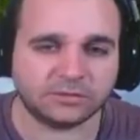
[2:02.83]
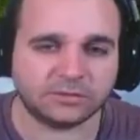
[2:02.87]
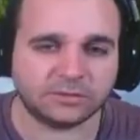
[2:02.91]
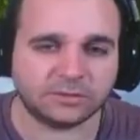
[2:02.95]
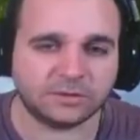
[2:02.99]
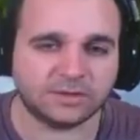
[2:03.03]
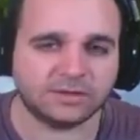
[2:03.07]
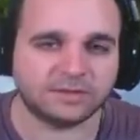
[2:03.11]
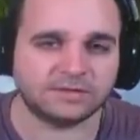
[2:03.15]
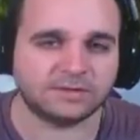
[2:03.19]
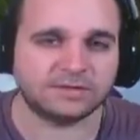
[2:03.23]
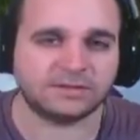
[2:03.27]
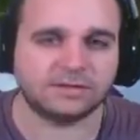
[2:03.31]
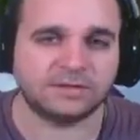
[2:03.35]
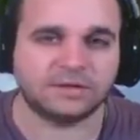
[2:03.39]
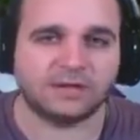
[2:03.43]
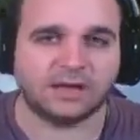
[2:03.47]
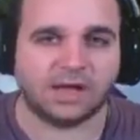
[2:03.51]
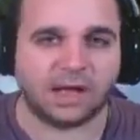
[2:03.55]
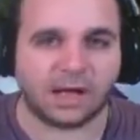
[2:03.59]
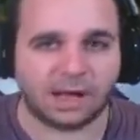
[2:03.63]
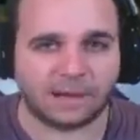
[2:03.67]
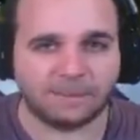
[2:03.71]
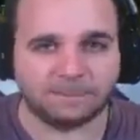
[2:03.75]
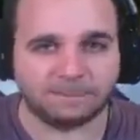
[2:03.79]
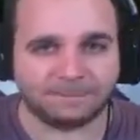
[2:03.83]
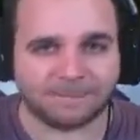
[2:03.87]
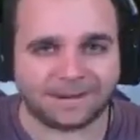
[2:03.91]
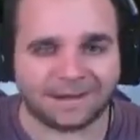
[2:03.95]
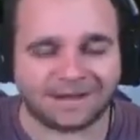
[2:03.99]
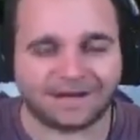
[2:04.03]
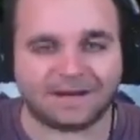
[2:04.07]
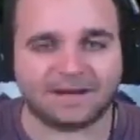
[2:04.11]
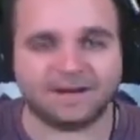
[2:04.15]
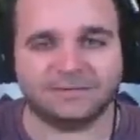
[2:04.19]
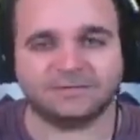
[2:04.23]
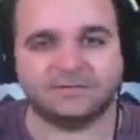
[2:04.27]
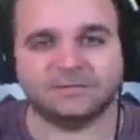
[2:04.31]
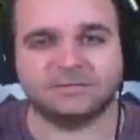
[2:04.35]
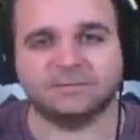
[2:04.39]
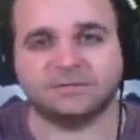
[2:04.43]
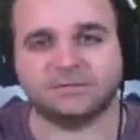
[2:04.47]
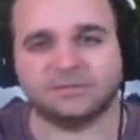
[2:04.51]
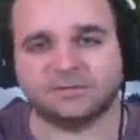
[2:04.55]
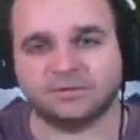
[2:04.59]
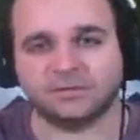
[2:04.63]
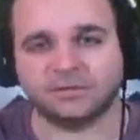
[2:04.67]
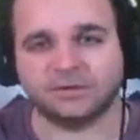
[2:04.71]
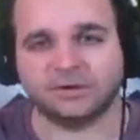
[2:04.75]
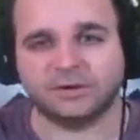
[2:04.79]
quest apart from the
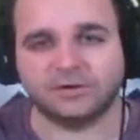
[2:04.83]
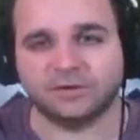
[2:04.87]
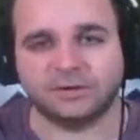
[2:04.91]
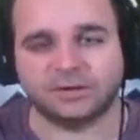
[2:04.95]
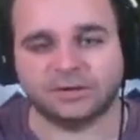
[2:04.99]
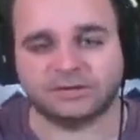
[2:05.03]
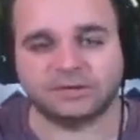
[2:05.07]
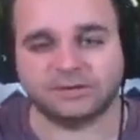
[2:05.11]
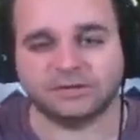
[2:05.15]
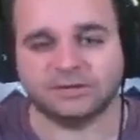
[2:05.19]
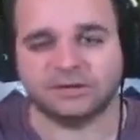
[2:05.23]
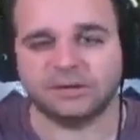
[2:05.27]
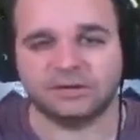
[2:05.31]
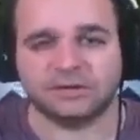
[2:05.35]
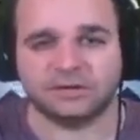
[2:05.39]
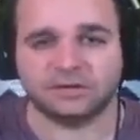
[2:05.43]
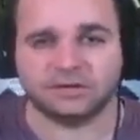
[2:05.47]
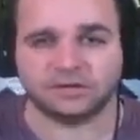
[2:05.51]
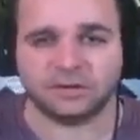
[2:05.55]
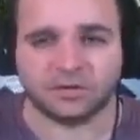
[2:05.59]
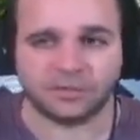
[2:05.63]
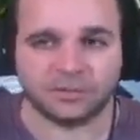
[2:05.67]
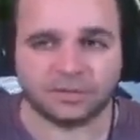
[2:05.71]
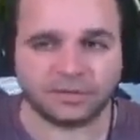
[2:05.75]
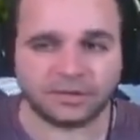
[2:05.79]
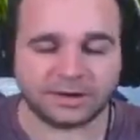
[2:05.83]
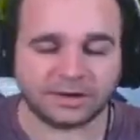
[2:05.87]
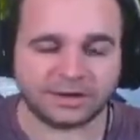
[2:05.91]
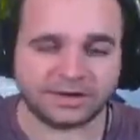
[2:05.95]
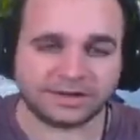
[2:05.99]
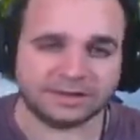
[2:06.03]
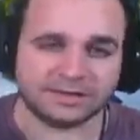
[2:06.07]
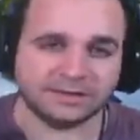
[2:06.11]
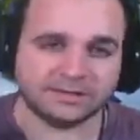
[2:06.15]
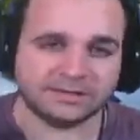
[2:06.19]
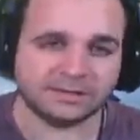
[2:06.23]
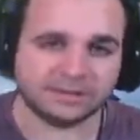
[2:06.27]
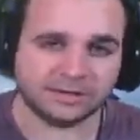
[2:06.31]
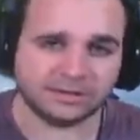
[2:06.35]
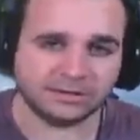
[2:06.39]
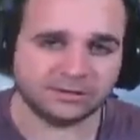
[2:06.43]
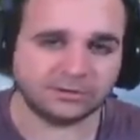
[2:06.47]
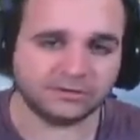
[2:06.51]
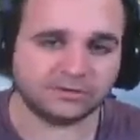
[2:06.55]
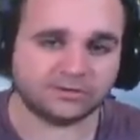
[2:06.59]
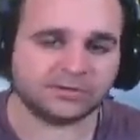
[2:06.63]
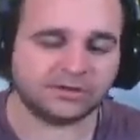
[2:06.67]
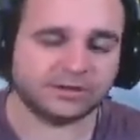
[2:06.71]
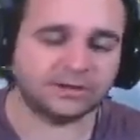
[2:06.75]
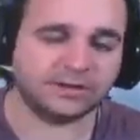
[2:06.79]
story quest. So we're going to continue
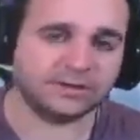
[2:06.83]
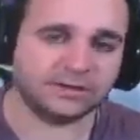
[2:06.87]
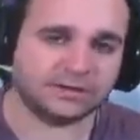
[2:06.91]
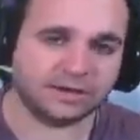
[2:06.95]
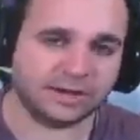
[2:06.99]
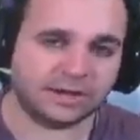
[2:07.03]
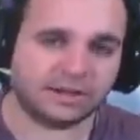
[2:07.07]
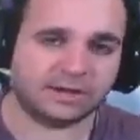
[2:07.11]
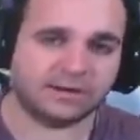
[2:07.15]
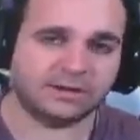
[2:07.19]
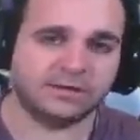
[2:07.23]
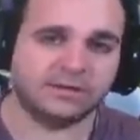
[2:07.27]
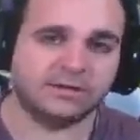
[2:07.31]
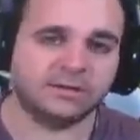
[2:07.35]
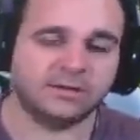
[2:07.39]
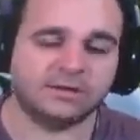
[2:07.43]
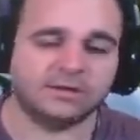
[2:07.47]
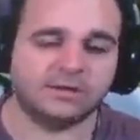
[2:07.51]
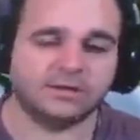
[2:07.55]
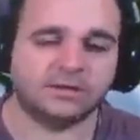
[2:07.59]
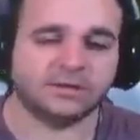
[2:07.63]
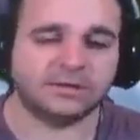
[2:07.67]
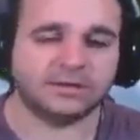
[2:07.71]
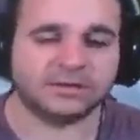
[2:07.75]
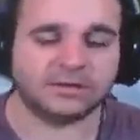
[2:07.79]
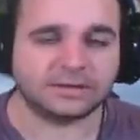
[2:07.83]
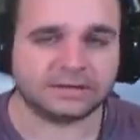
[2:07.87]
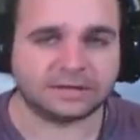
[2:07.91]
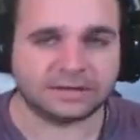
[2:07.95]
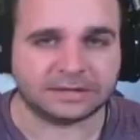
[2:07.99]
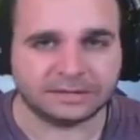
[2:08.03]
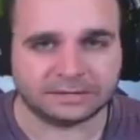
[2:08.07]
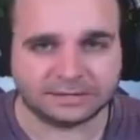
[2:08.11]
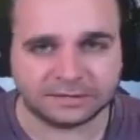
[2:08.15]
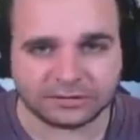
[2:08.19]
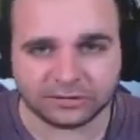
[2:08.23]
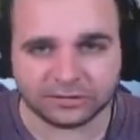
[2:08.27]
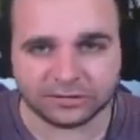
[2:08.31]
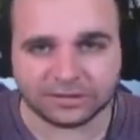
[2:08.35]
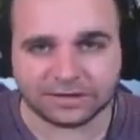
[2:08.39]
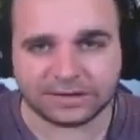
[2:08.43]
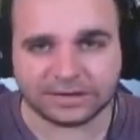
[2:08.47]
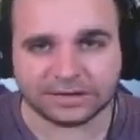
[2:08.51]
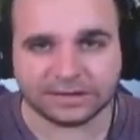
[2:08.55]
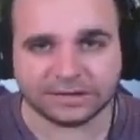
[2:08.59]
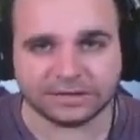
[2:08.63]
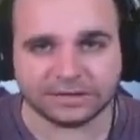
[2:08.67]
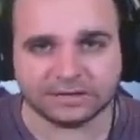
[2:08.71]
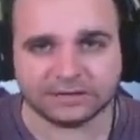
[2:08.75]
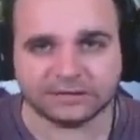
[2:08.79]
straight down. Continue
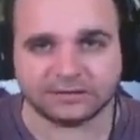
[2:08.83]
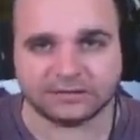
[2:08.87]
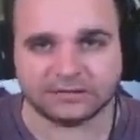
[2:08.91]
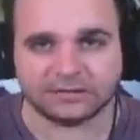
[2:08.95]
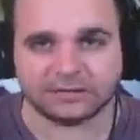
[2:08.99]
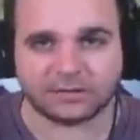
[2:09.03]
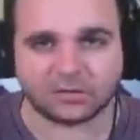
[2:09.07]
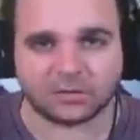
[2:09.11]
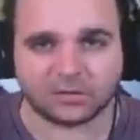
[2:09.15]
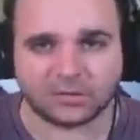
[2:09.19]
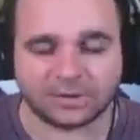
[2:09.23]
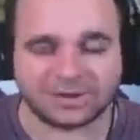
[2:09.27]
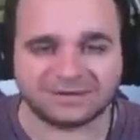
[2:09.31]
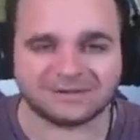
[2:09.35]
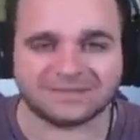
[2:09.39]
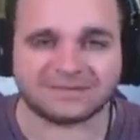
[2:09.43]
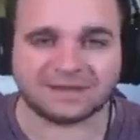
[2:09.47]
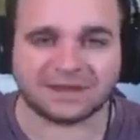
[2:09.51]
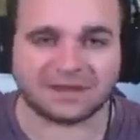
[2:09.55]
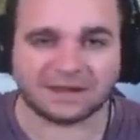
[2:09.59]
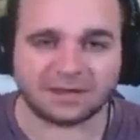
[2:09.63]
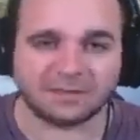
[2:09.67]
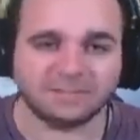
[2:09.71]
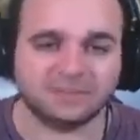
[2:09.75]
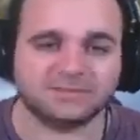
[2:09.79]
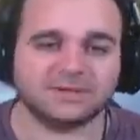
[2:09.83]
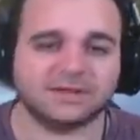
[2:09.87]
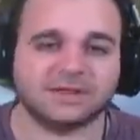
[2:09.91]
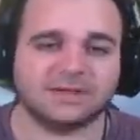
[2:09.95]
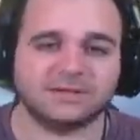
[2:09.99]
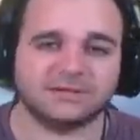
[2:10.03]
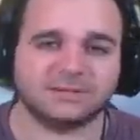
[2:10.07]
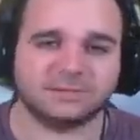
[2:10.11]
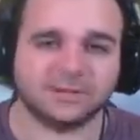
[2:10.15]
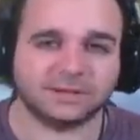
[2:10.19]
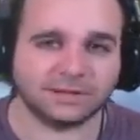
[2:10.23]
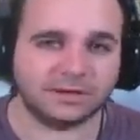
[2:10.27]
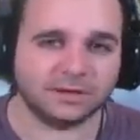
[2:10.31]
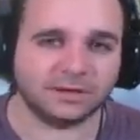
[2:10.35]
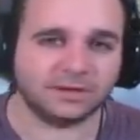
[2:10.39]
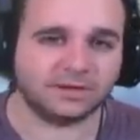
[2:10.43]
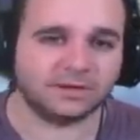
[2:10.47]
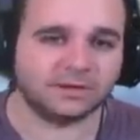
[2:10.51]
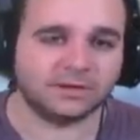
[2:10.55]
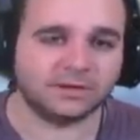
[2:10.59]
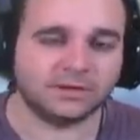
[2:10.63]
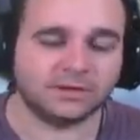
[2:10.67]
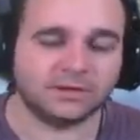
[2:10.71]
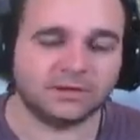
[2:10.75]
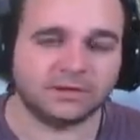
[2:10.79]
hitting the quest hubs as we go.
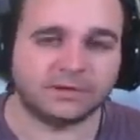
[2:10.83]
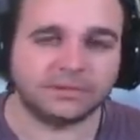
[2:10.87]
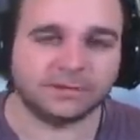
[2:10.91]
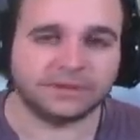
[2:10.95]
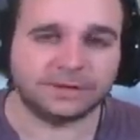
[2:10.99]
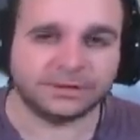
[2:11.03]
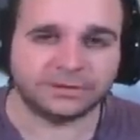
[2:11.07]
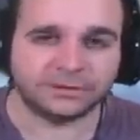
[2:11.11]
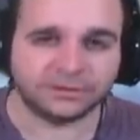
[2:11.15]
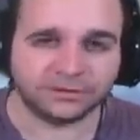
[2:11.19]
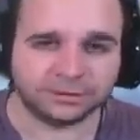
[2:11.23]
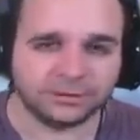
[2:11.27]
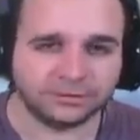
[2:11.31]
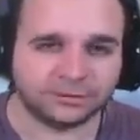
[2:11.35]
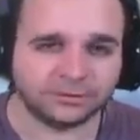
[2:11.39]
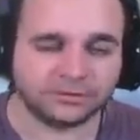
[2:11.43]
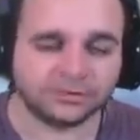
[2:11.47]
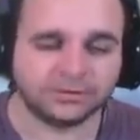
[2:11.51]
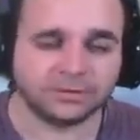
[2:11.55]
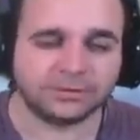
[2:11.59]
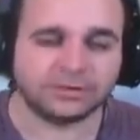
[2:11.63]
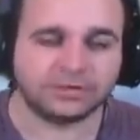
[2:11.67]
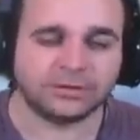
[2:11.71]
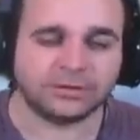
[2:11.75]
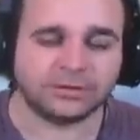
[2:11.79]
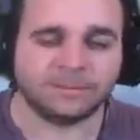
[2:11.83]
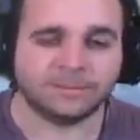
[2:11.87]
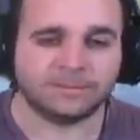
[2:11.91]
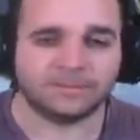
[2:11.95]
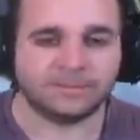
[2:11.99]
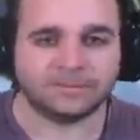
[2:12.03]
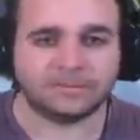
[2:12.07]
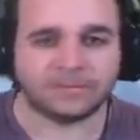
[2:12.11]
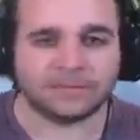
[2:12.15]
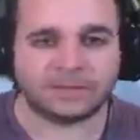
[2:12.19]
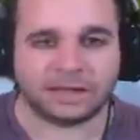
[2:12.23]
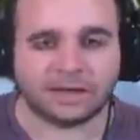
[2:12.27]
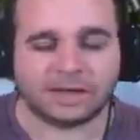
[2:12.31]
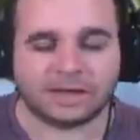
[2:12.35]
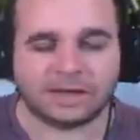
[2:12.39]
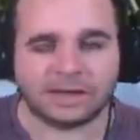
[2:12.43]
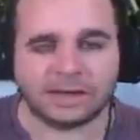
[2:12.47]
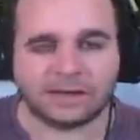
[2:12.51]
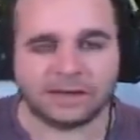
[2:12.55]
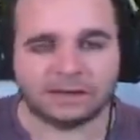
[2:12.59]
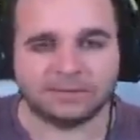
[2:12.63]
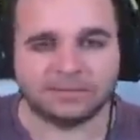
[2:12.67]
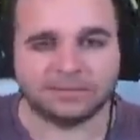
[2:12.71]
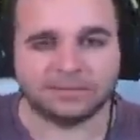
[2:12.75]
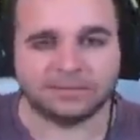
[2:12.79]
We do
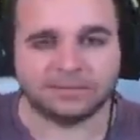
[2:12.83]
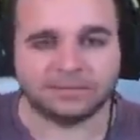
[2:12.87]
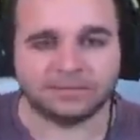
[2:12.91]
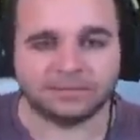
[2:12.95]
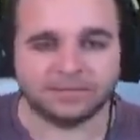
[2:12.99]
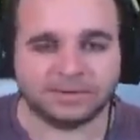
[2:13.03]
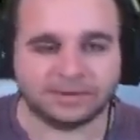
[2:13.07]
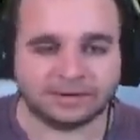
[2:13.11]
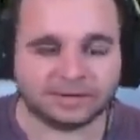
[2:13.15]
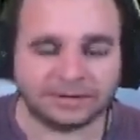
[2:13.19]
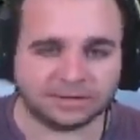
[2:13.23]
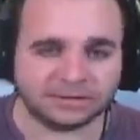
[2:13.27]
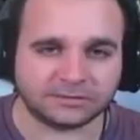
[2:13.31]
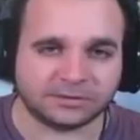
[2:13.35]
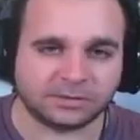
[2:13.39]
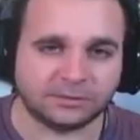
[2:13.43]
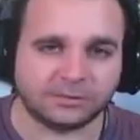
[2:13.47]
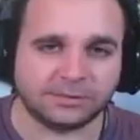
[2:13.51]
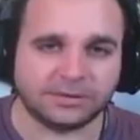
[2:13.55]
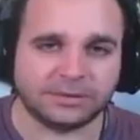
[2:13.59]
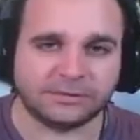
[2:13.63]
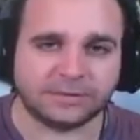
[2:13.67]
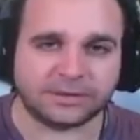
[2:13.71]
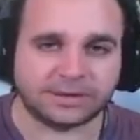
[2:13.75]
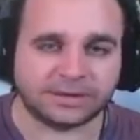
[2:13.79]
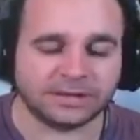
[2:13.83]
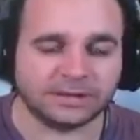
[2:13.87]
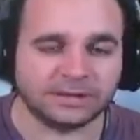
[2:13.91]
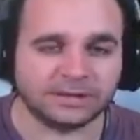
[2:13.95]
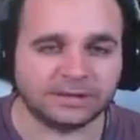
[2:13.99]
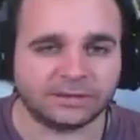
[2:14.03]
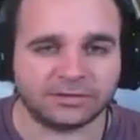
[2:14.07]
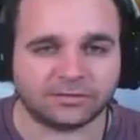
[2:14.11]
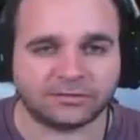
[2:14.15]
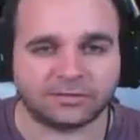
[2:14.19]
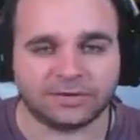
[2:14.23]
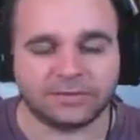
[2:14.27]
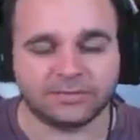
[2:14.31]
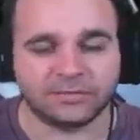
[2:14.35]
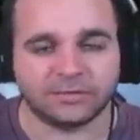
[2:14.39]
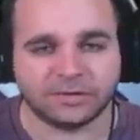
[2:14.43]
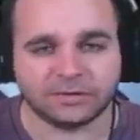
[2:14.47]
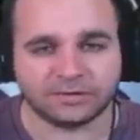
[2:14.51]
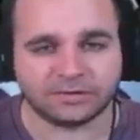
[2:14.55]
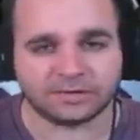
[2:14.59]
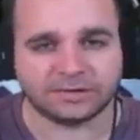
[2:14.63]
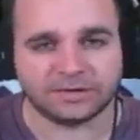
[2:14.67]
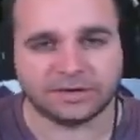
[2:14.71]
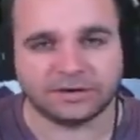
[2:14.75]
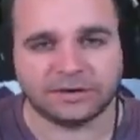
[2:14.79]
the next one where we're killing the 3
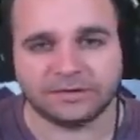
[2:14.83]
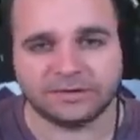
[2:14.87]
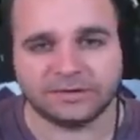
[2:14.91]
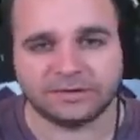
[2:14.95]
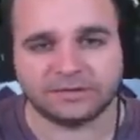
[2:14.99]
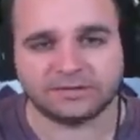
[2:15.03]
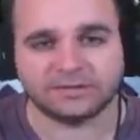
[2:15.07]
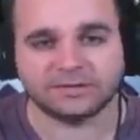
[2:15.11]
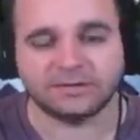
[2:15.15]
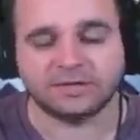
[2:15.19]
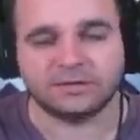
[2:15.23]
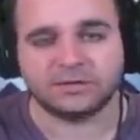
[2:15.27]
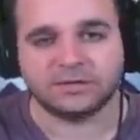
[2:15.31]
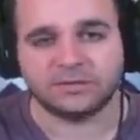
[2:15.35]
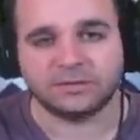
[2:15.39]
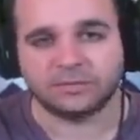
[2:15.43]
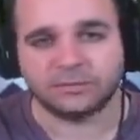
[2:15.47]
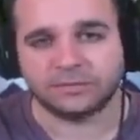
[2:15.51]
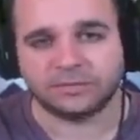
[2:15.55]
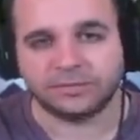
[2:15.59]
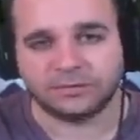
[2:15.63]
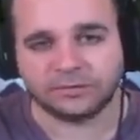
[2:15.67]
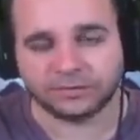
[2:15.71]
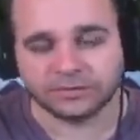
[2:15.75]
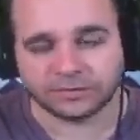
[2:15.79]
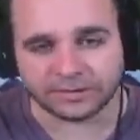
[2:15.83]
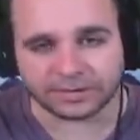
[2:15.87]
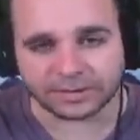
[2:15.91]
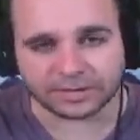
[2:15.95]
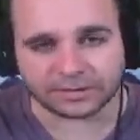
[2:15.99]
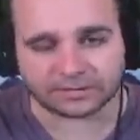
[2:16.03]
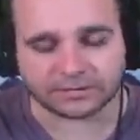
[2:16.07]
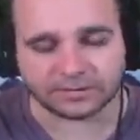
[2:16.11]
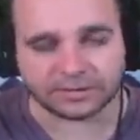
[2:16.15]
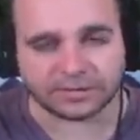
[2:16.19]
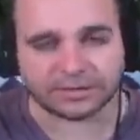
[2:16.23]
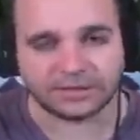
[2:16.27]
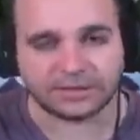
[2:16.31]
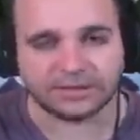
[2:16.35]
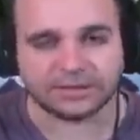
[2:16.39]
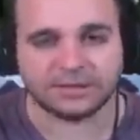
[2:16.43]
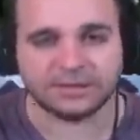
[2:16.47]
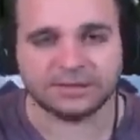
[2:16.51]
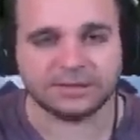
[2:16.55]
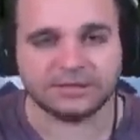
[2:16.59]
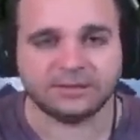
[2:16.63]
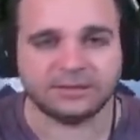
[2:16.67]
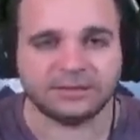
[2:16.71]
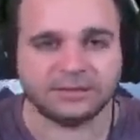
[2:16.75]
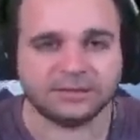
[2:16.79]
mercenaries. We do the next one
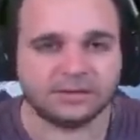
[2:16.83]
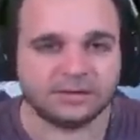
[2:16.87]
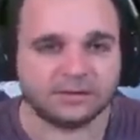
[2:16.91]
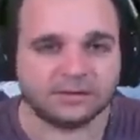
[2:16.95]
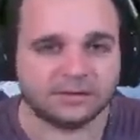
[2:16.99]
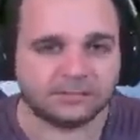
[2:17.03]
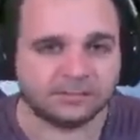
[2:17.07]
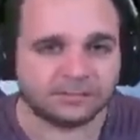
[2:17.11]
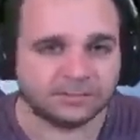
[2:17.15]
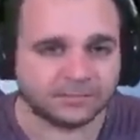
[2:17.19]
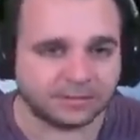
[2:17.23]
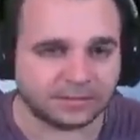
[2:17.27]
killing the